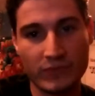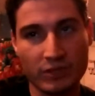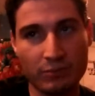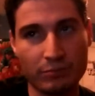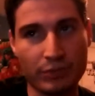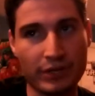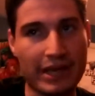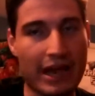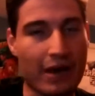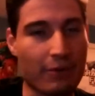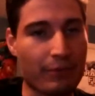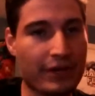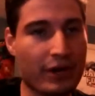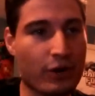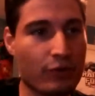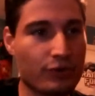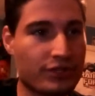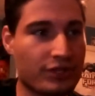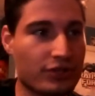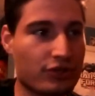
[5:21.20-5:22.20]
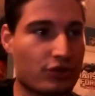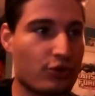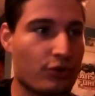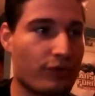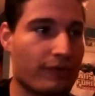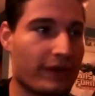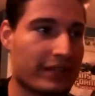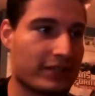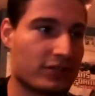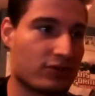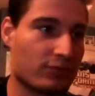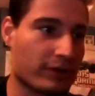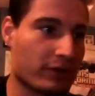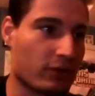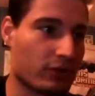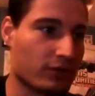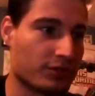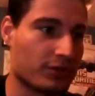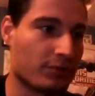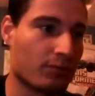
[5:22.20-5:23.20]
But yeah, we hosted 2 events. We
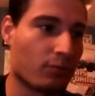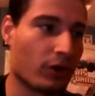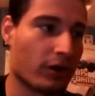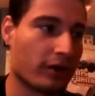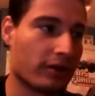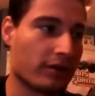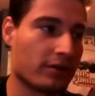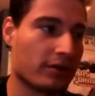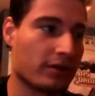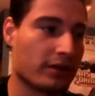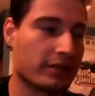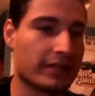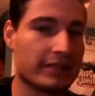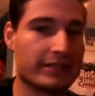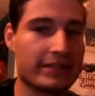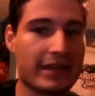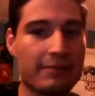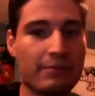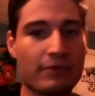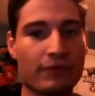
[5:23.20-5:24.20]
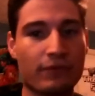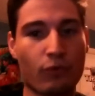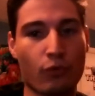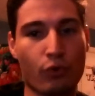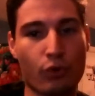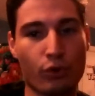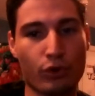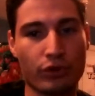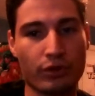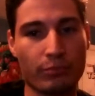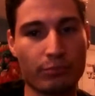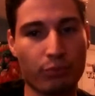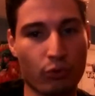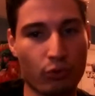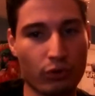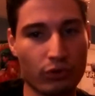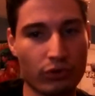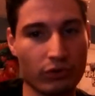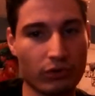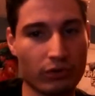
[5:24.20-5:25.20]
hosted one the day before the
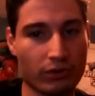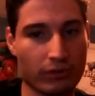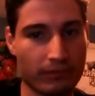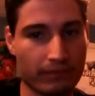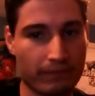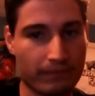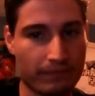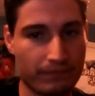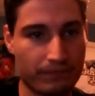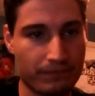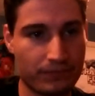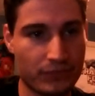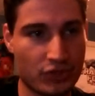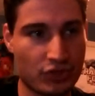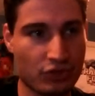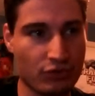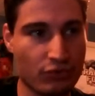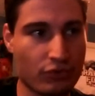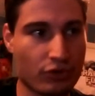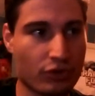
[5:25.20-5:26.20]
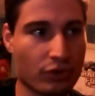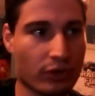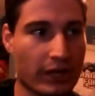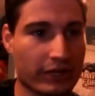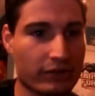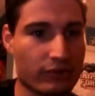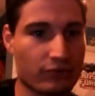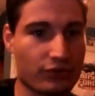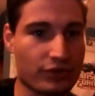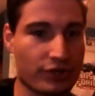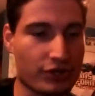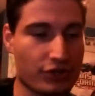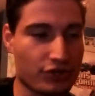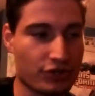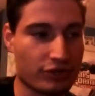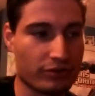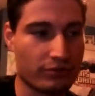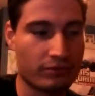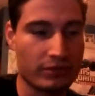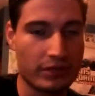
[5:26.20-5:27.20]
Portal 2 Collector's
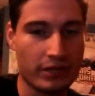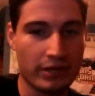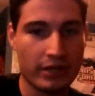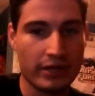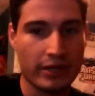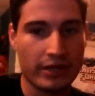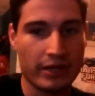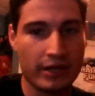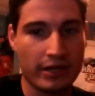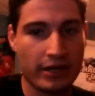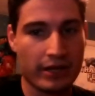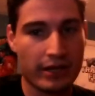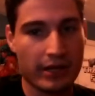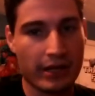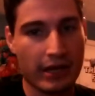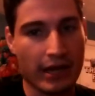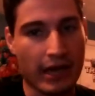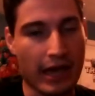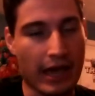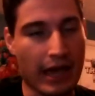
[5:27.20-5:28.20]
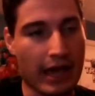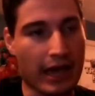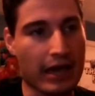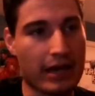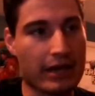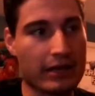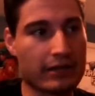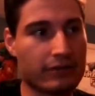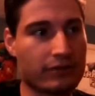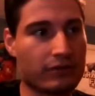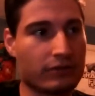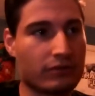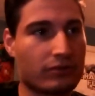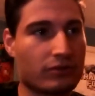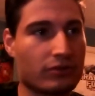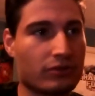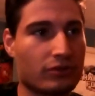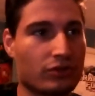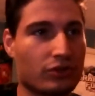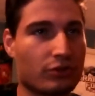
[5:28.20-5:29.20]
Edition, and
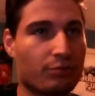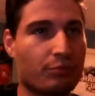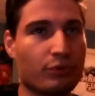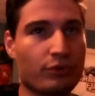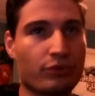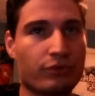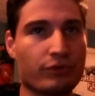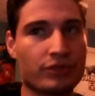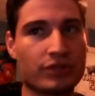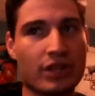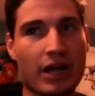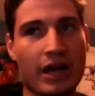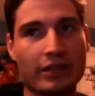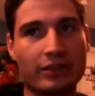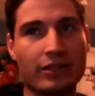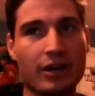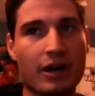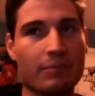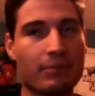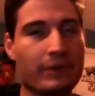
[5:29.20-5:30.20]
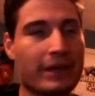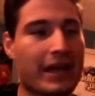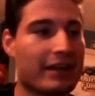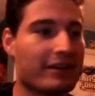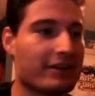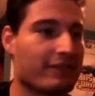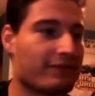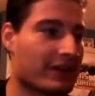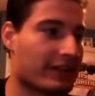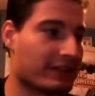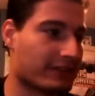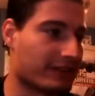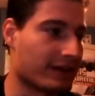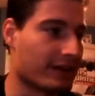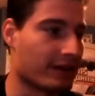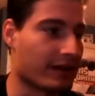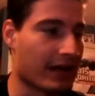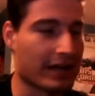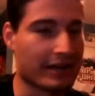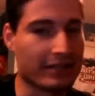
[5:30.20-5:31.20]
the booth was locked up. We had an event
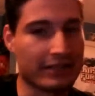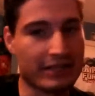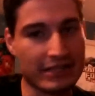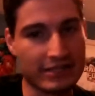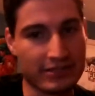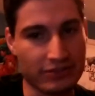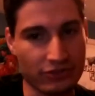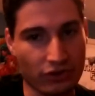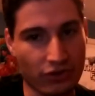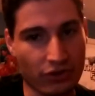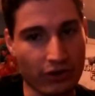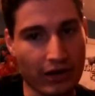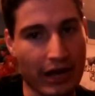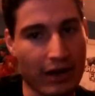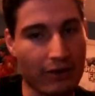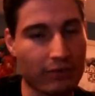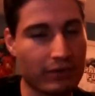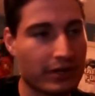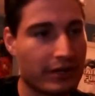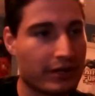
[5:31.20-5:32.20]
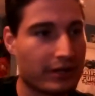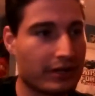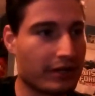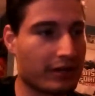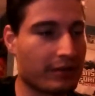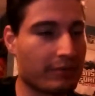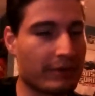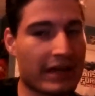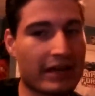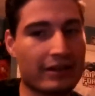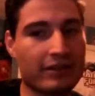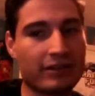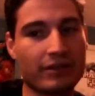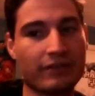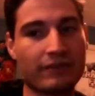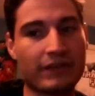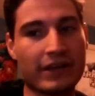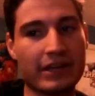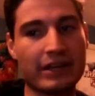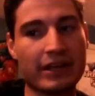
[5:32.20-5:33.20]
there, had a decent turnout, and then we had an
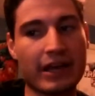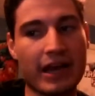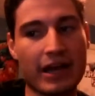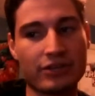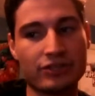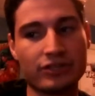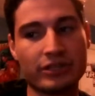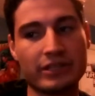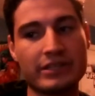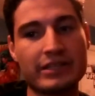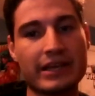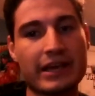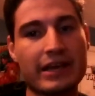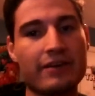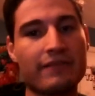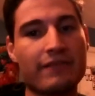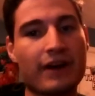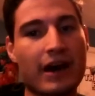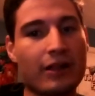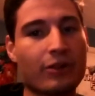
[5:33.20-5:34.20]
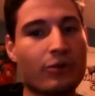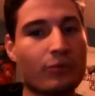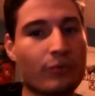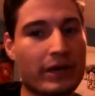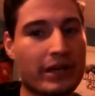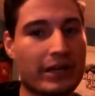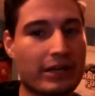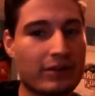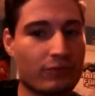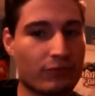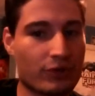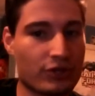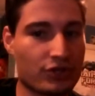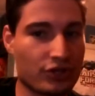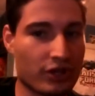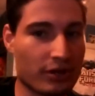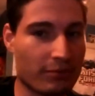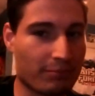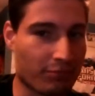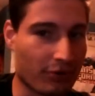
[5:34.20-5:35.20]
event actually day of Halloween, which
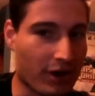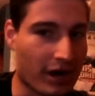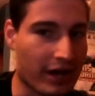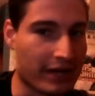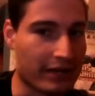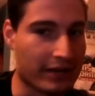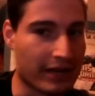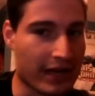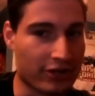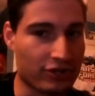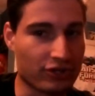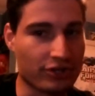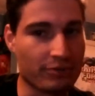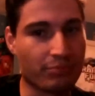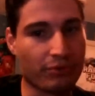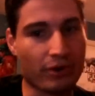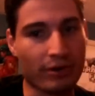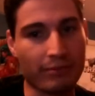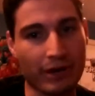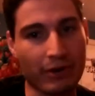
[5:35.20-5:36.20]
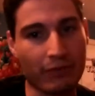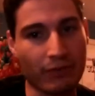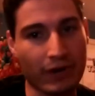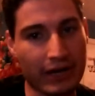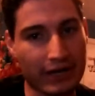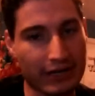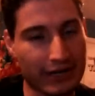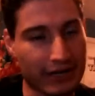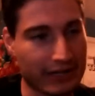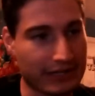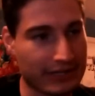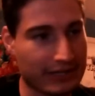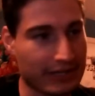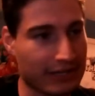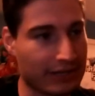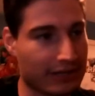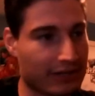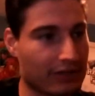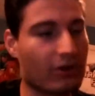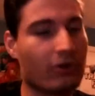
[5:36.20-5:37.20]
Brian actually brought my way, and I
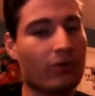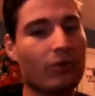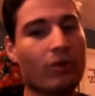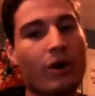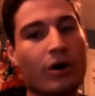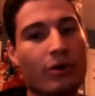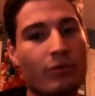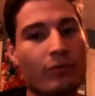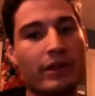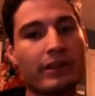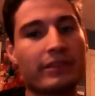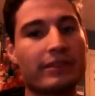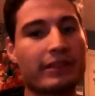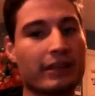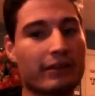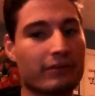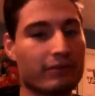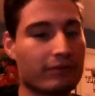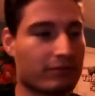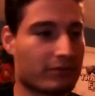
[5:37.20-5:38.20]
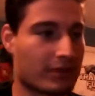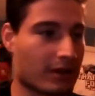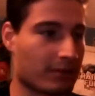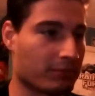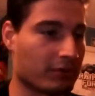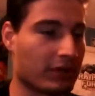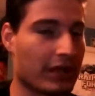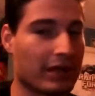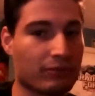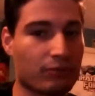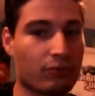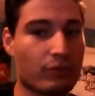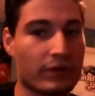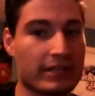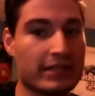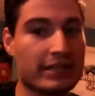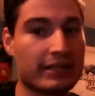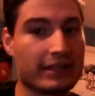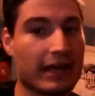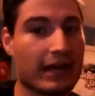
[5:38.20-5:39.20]
decided to go along with, and I'm glad we
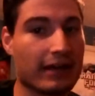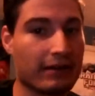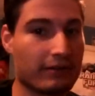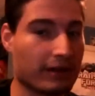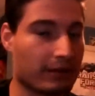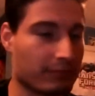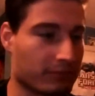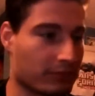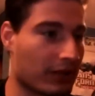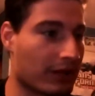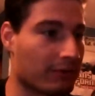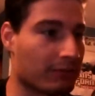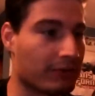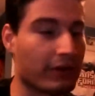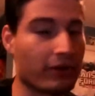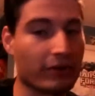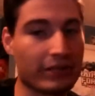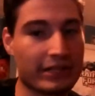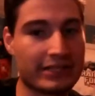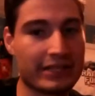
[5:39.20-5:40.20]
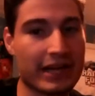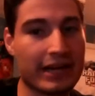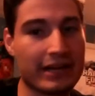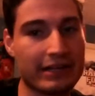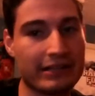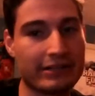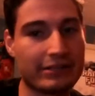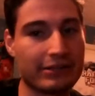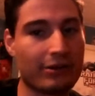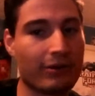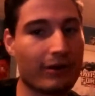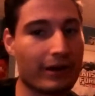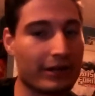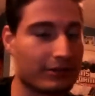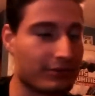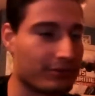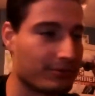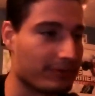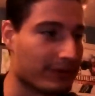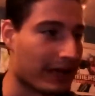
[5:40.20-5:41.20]
did that. I'm glad we all decided to go ahead
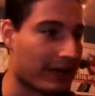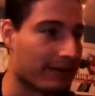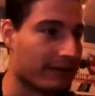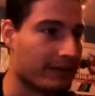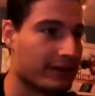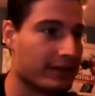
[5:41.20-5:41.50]
and do that.